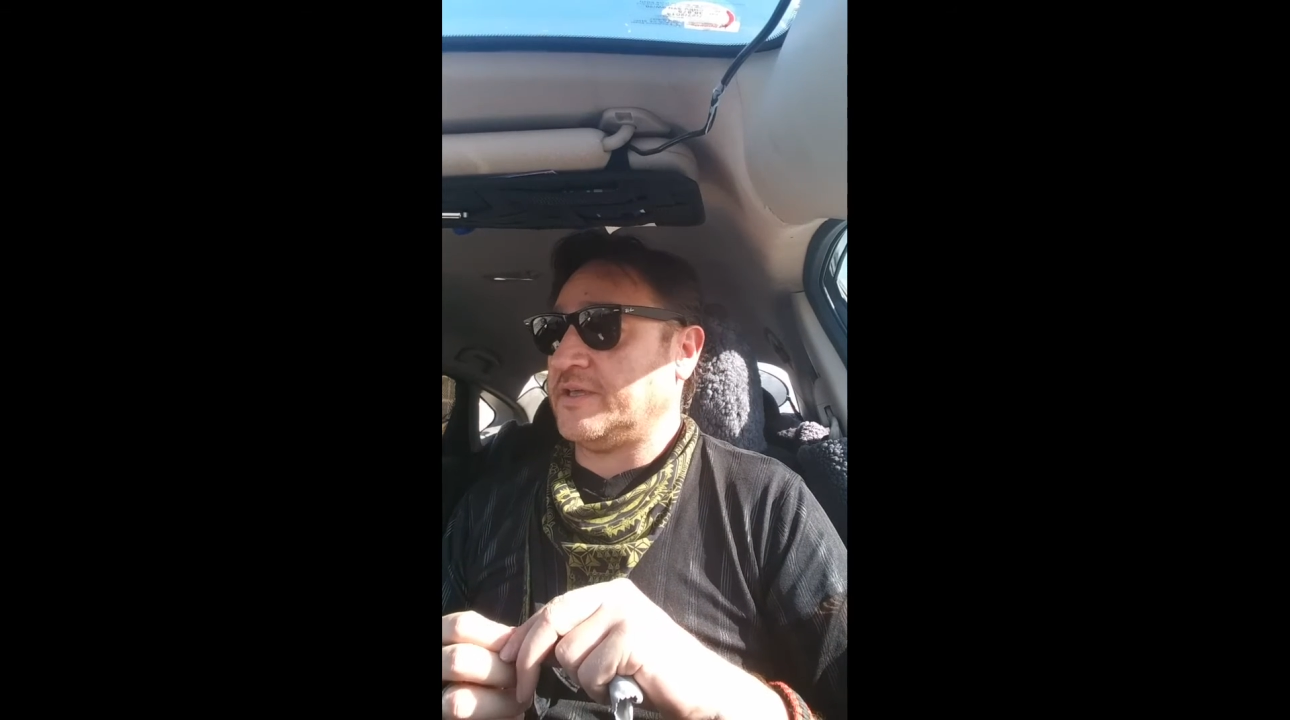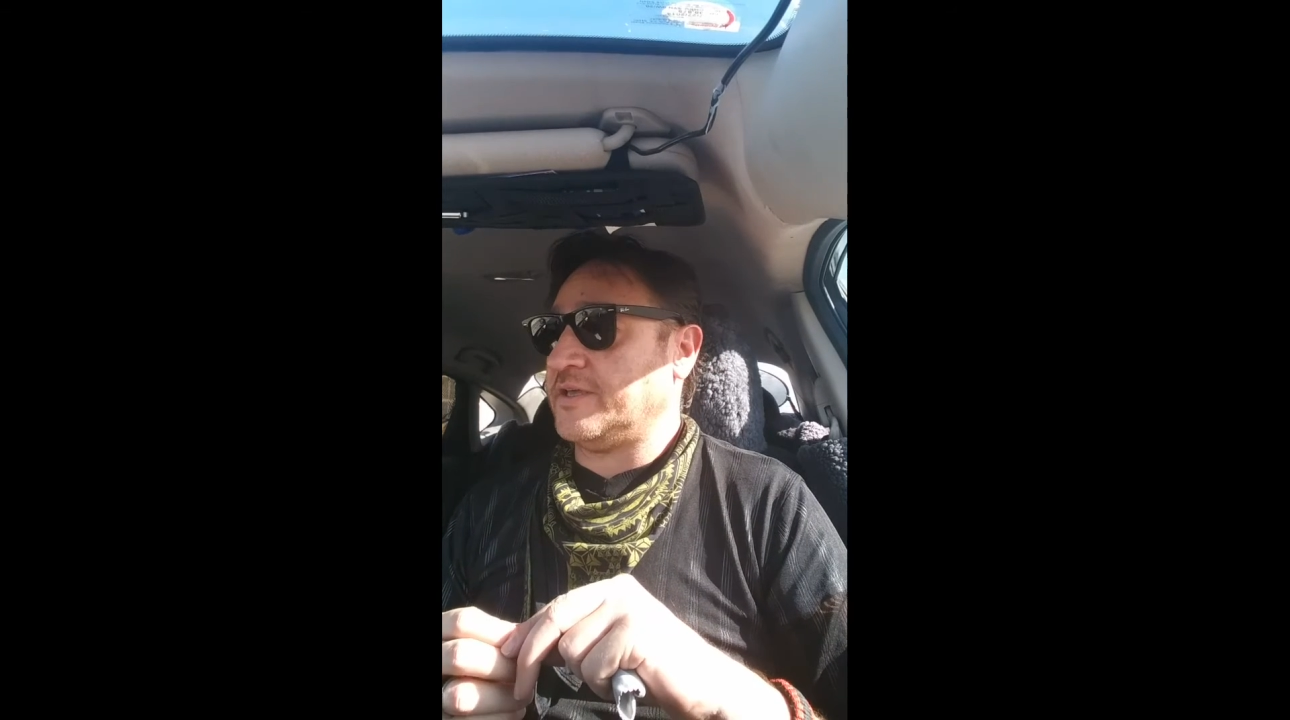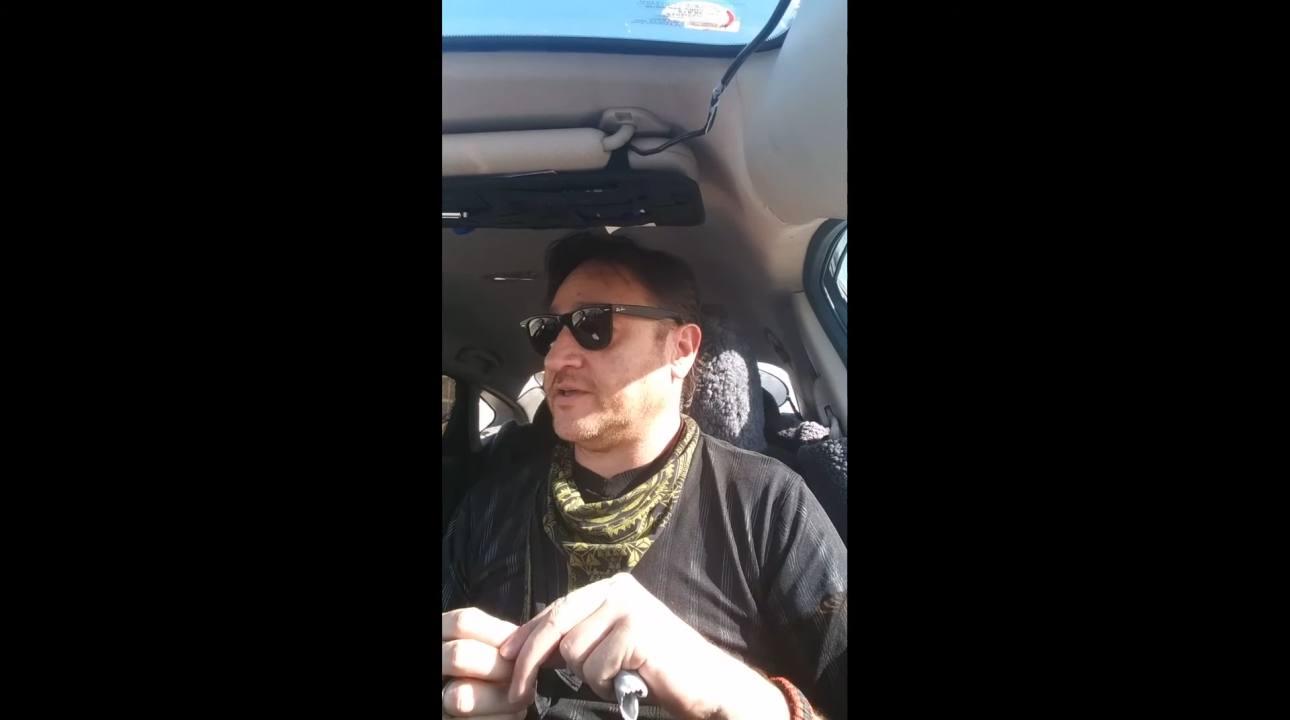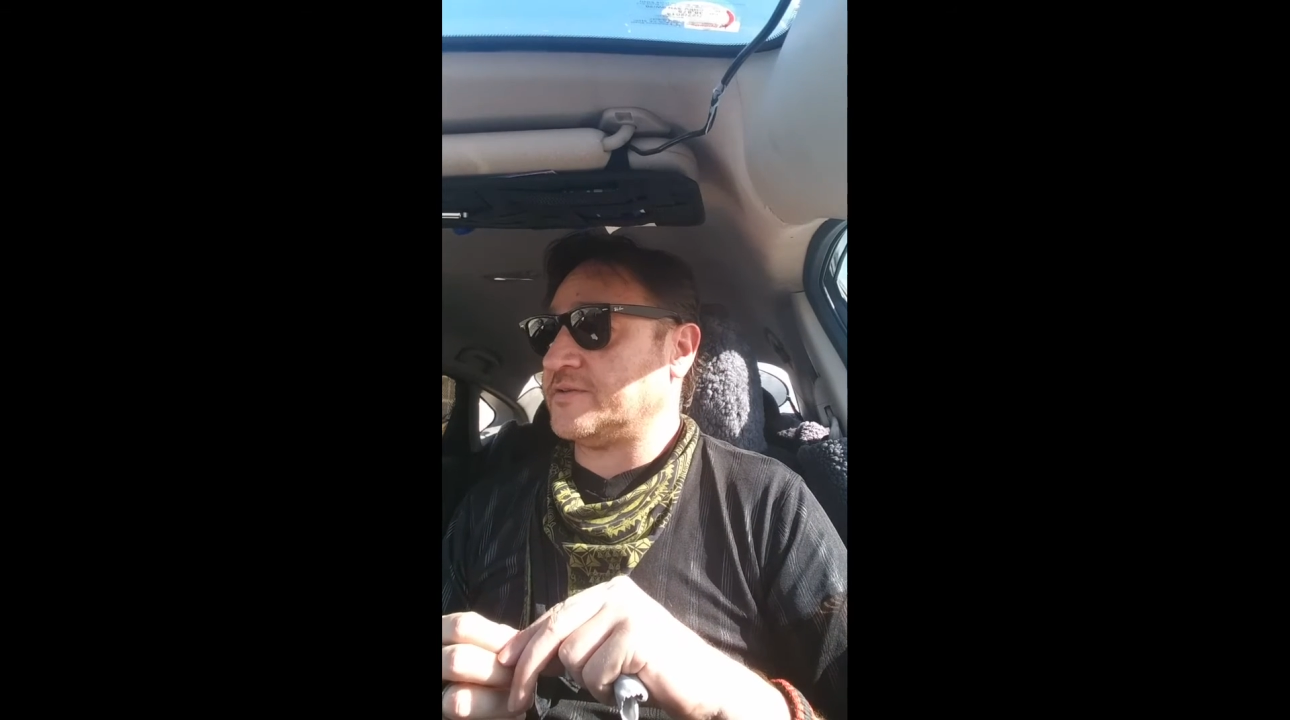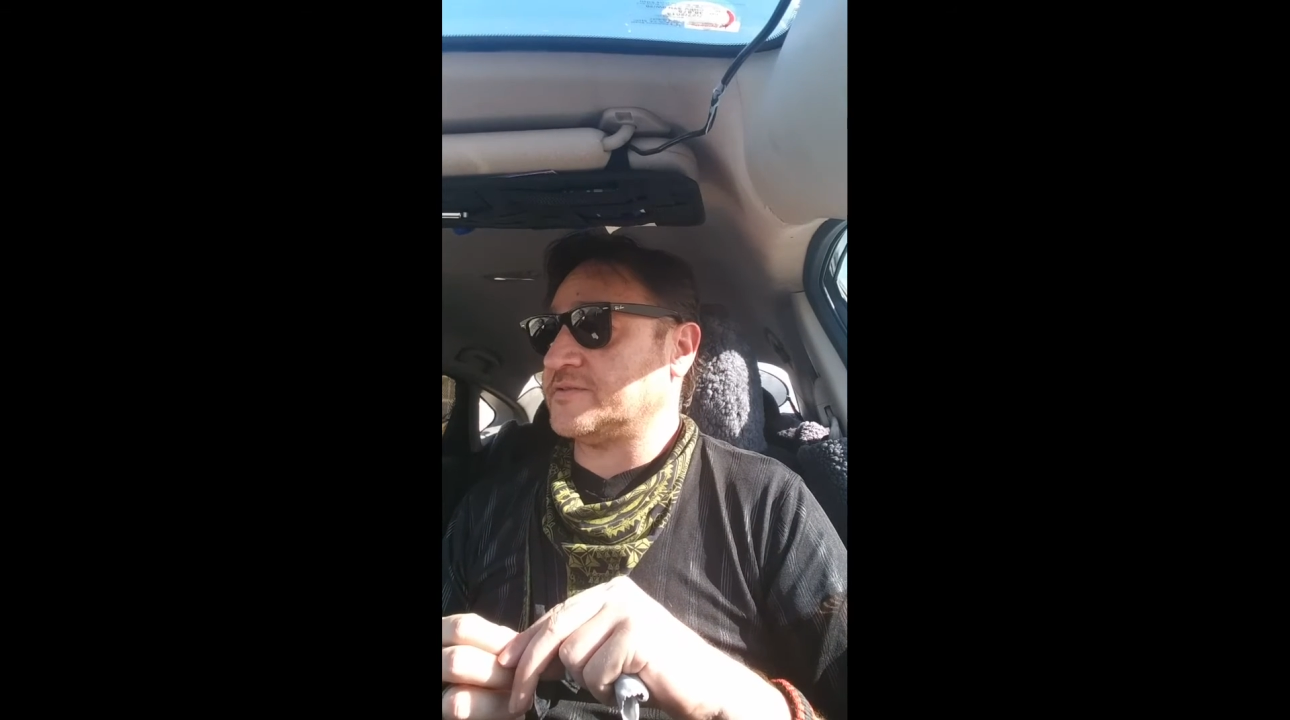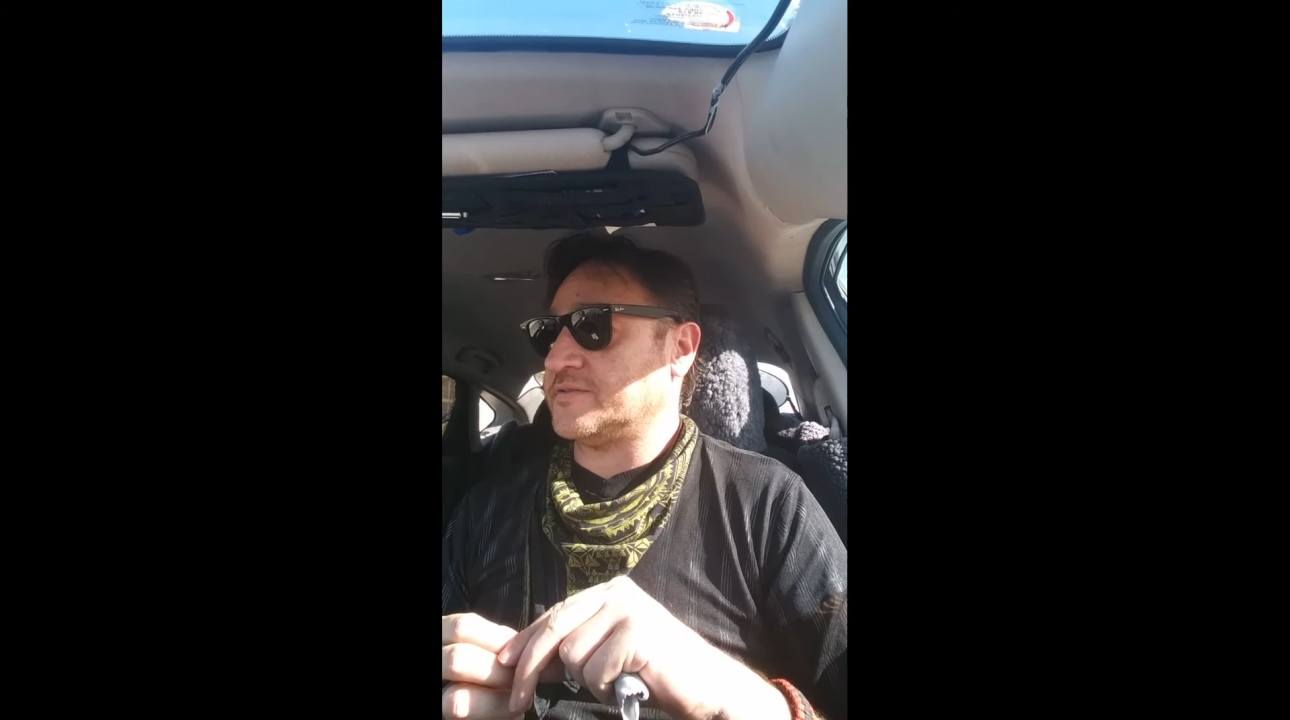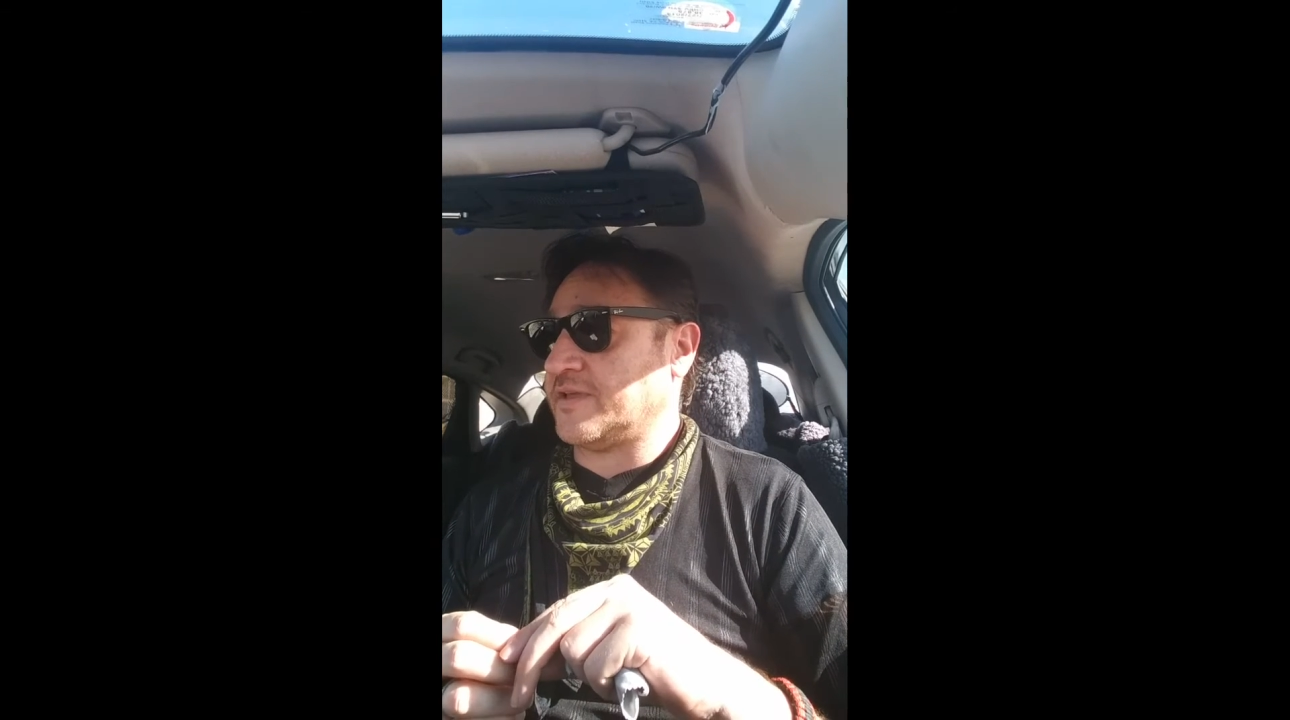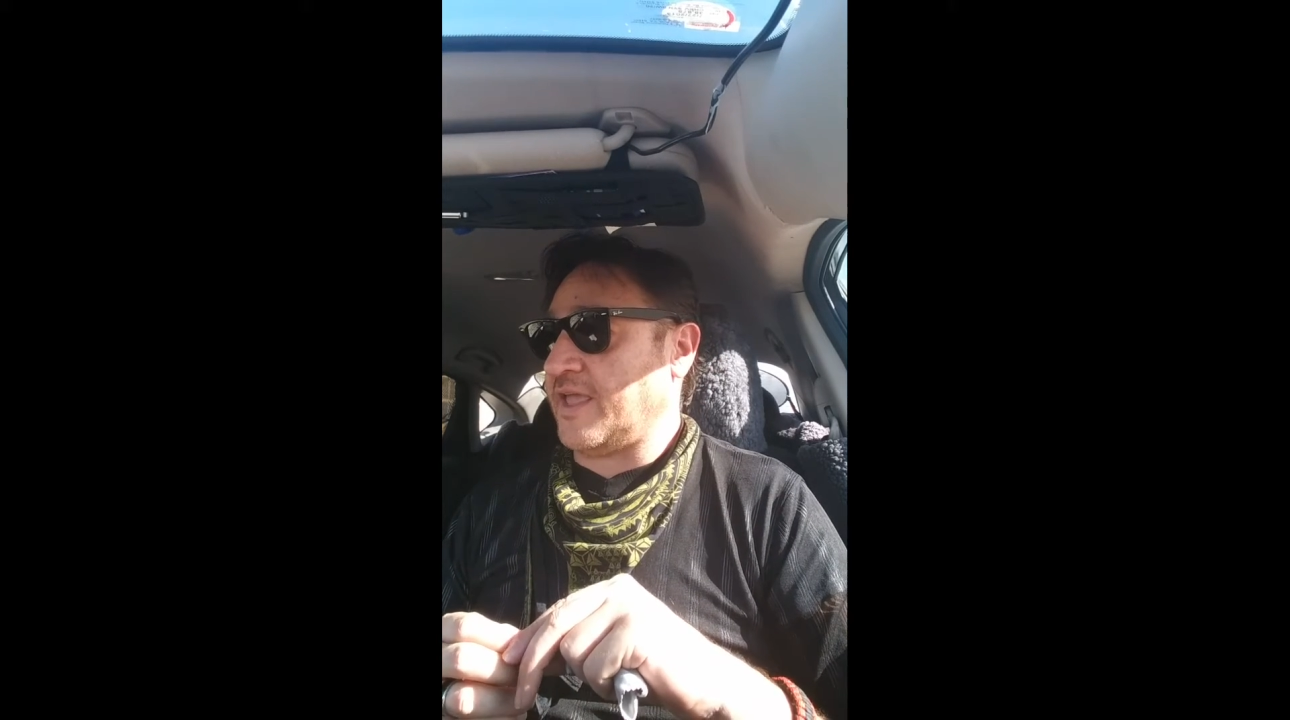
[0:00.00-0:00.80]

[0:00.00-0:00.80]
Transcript: is the